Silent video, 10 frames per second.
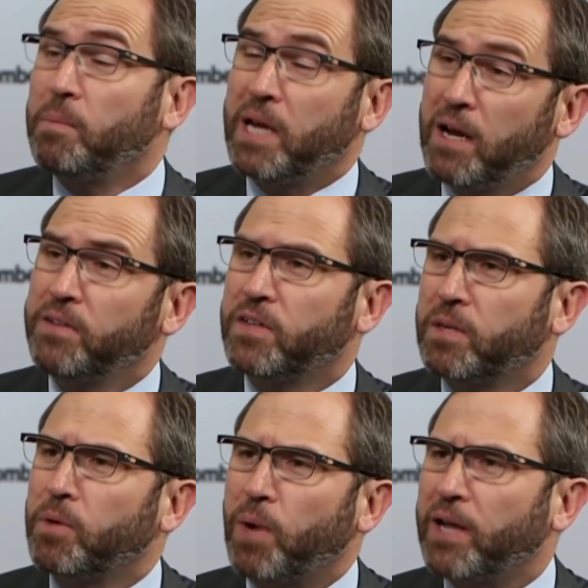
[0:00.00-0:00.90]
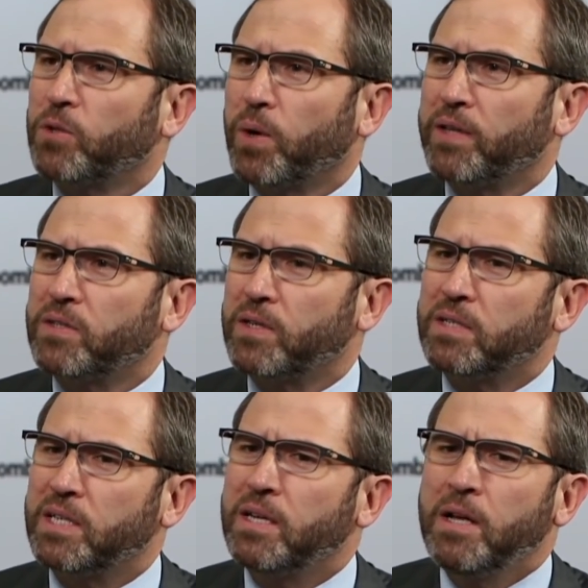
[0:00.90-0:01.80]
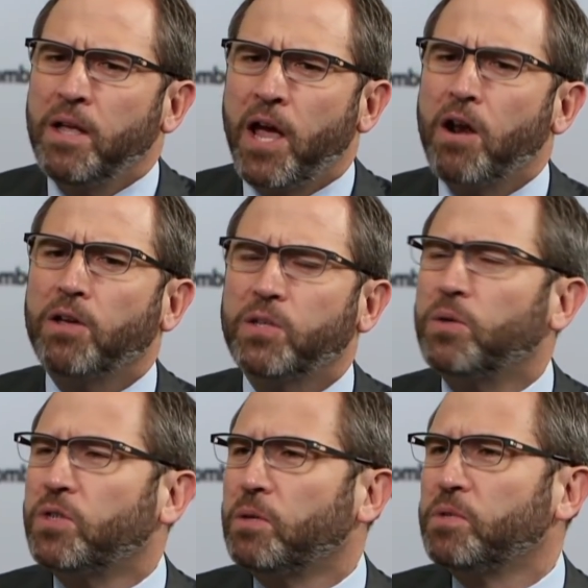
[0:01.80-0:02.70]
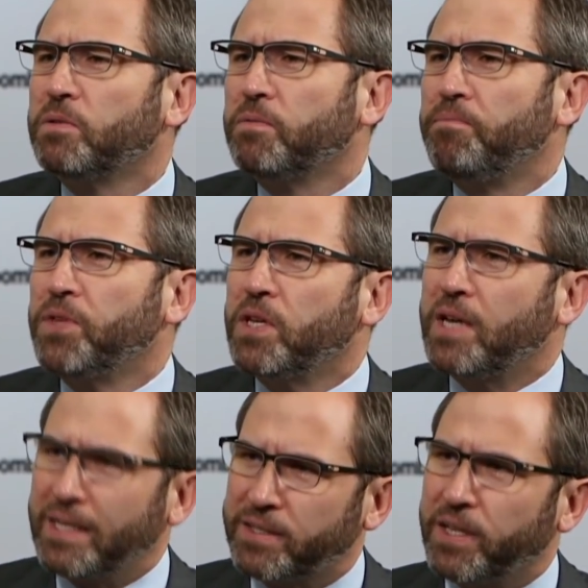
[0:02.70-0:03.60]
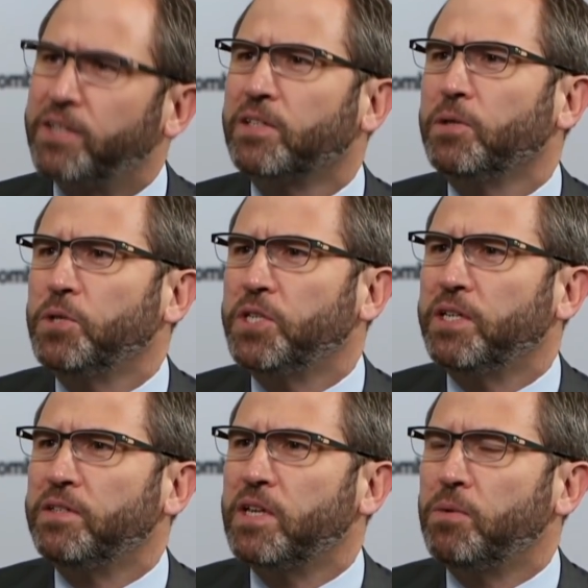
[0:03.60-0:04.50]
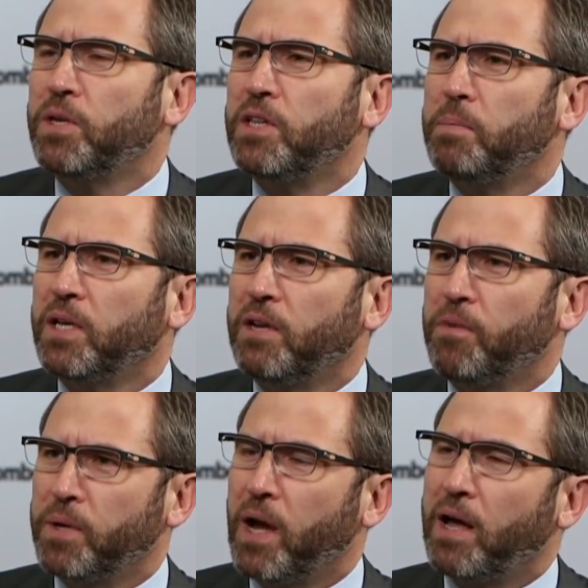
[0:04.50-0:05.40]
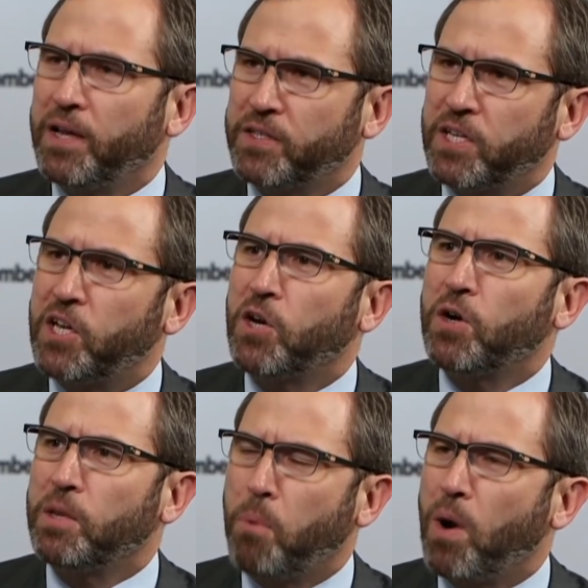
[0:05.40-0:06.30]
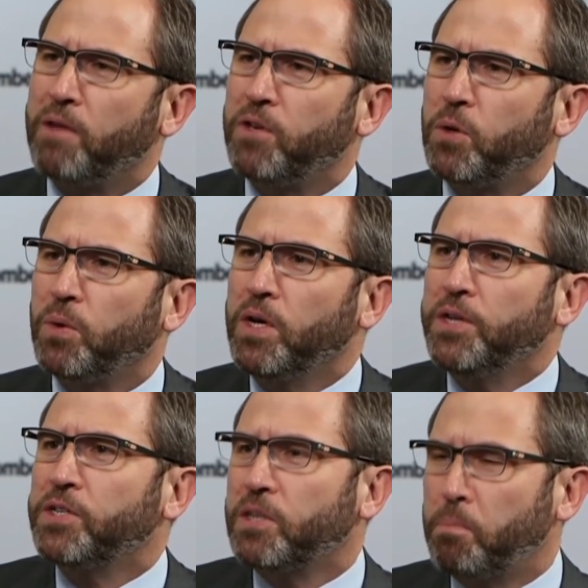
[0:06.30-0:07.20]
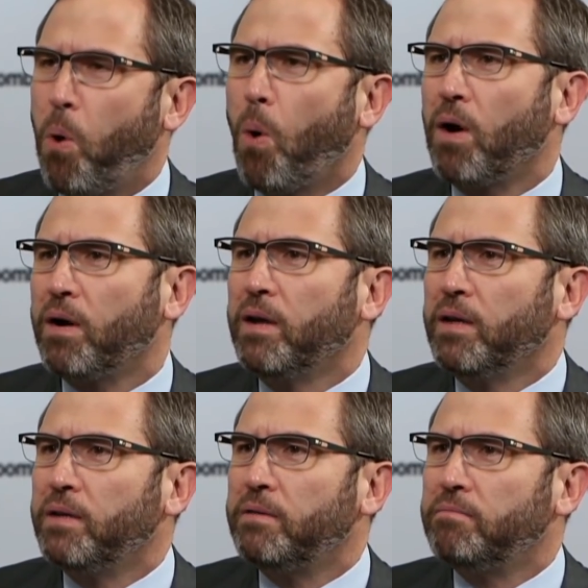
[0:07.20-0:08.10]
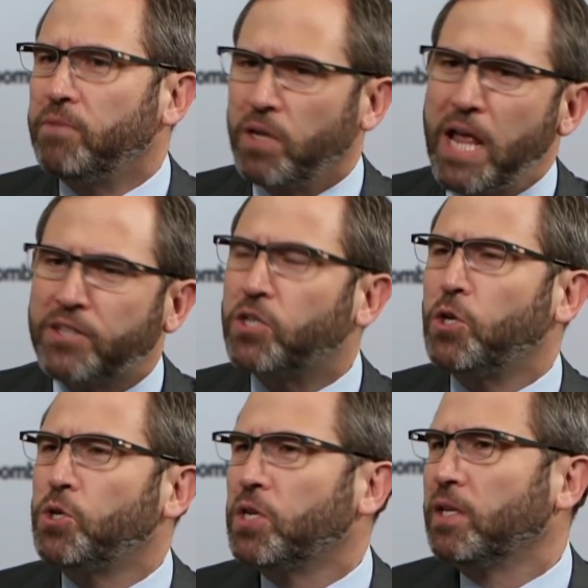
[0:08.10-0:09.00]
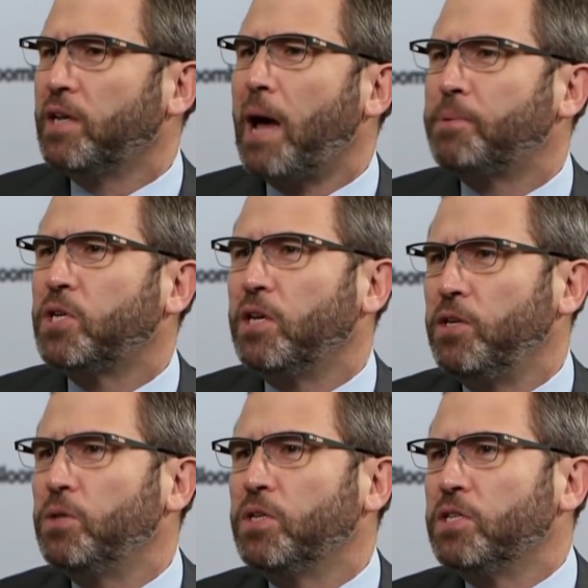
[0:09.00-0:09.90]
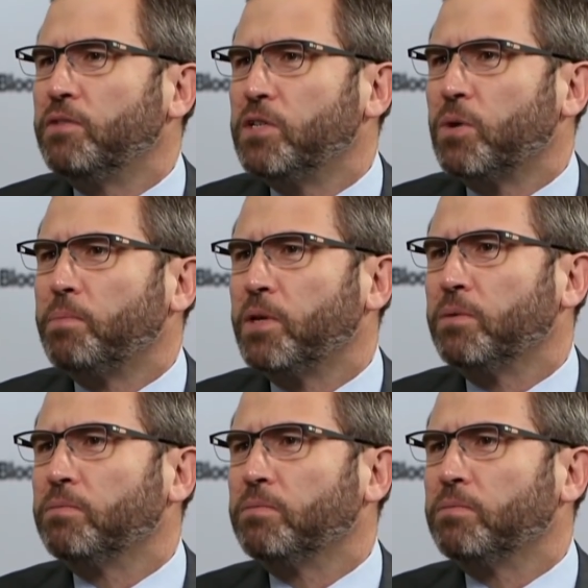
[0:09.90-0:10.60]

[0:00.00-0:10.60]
because of some of the regulatory uncertainty, and also in terms of custody solutions and really the ability from a security point of view support institutional adoption and usage of these crypto